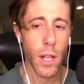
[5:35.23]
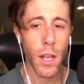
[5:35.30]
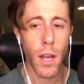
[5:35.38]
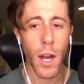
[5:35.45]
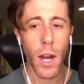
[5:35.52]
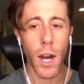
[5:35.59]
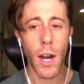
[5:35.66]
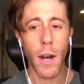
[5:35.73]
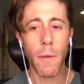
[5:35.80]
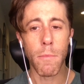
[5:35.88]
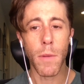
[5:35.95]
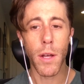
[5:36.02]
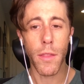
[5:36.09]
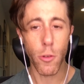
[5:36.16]

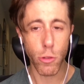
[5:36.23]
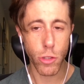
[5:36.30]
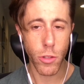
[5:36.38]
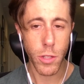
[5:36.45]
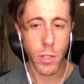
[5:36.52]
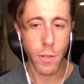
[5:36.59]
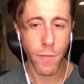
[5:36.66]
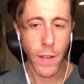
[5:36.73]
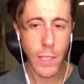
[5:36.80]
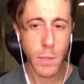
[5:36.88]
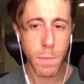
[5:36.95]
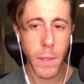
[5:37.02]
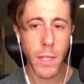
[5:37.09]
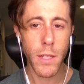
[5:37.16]
Those are the
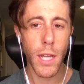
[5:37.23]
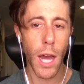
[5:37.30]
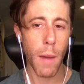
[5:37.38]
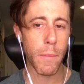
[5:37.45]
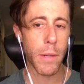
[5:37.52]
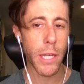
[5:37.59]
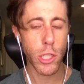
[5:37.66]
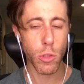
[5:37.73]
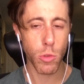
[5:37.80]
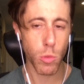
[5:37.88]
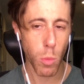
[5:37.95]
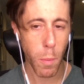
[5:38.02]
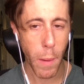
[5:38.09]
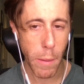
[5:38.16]
defensemen. Combinations
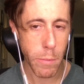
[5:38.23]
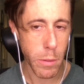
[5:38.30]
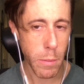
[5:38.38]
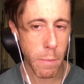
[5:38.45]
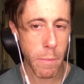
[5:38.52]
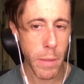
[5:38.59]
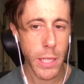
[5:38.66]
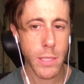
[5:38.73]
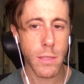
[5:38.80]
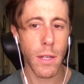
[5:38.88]
will probably be mixed.